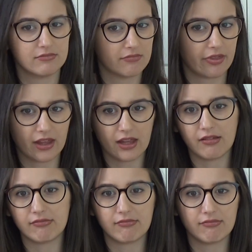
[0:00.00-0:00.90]

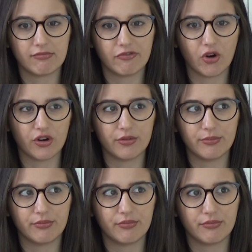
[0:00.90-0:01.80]
thing,
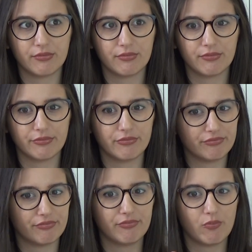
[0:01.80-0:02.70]
forum,
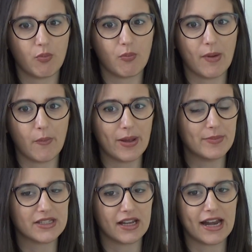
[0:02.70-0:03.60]

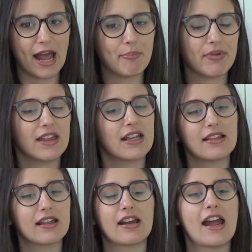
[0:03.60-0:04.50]
website app
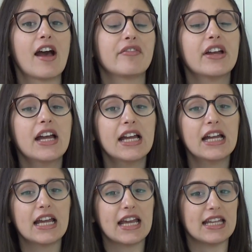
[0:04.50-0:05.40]
thing that I have,
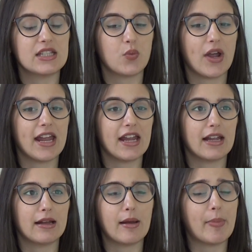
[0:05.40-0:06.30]
he's
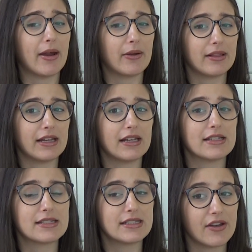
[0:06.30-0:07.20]
weighing
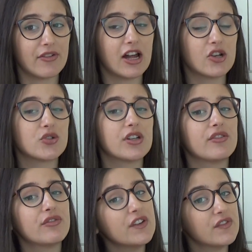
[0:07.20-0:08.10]
apparently
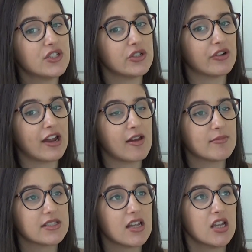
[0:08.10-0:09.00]
750
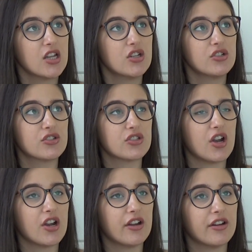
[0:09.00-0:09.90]
grams.
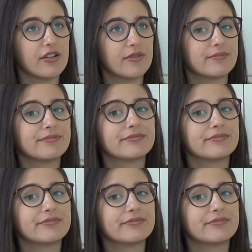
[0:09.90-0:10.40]
So